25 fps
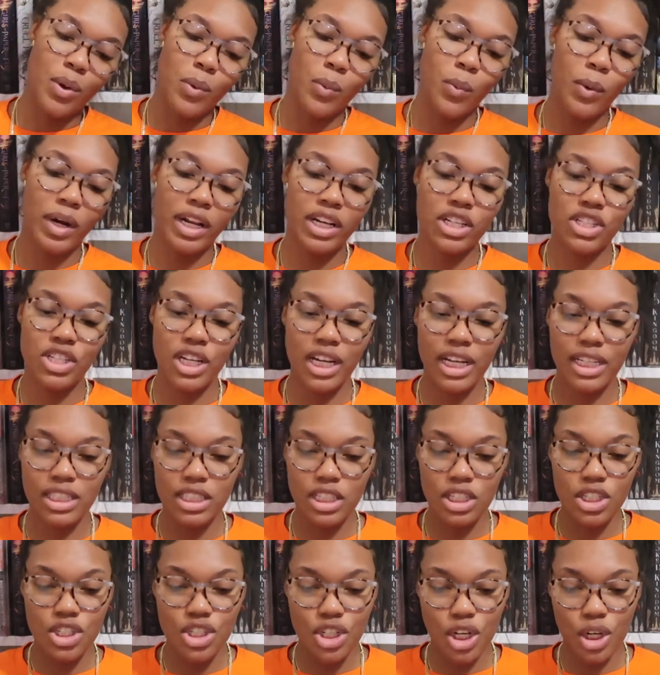When
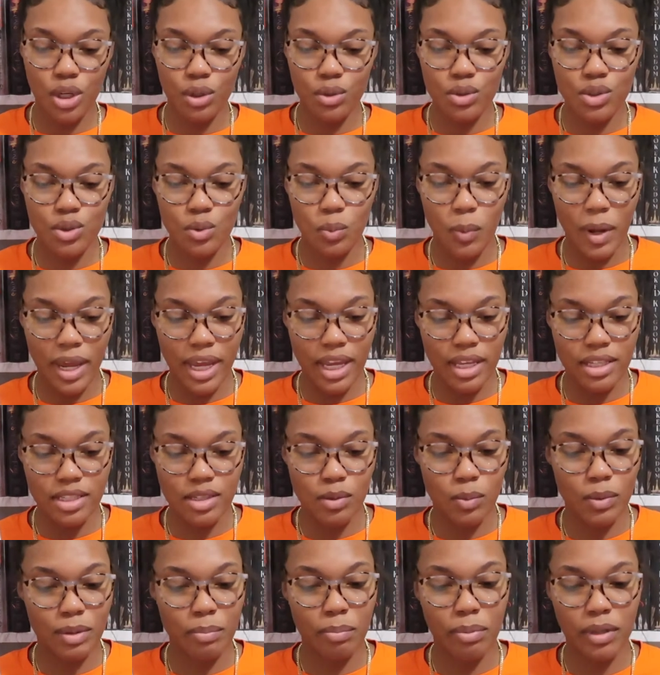Enchanted Jones
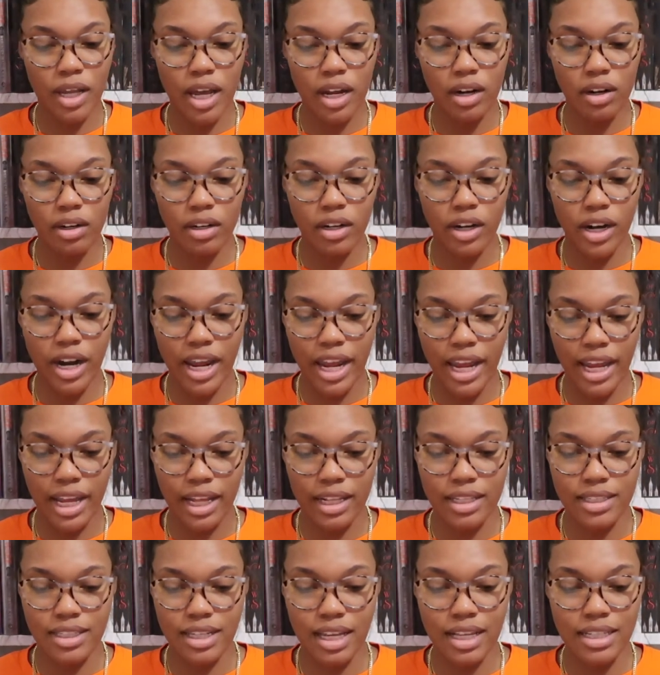wakes with blood on her
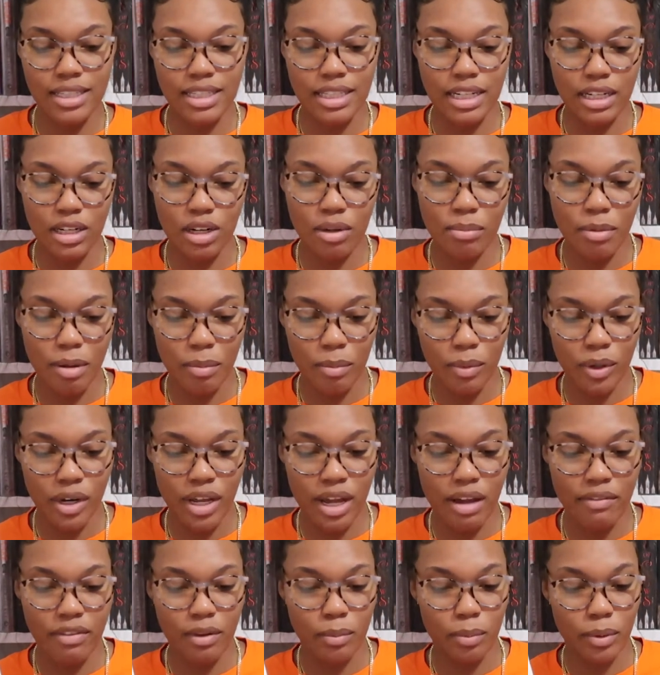hands and zero
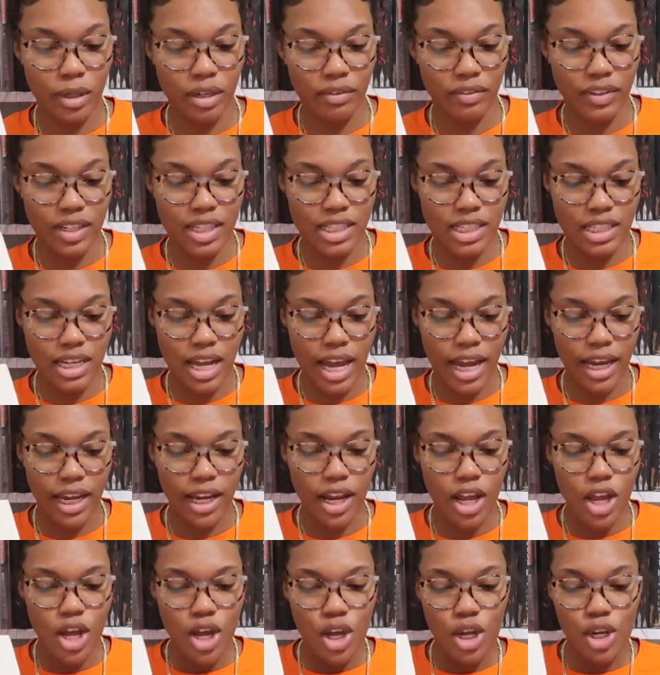memory of the previous
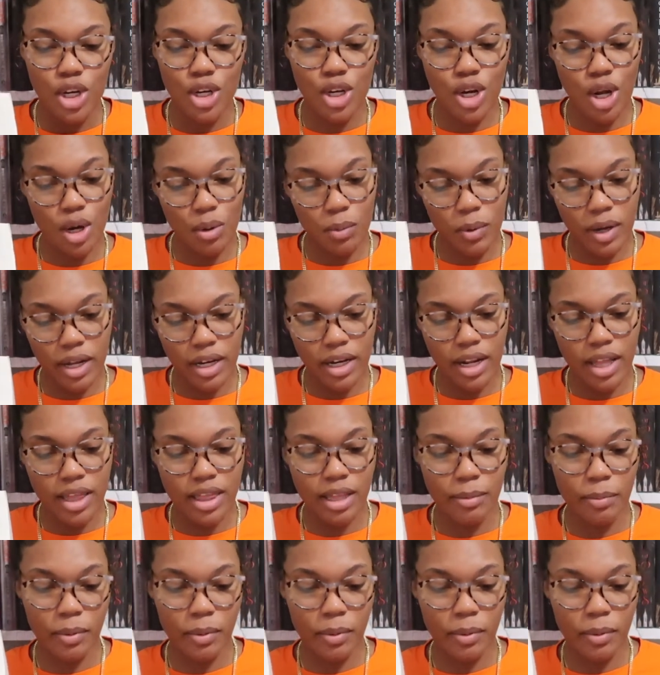night, no one, the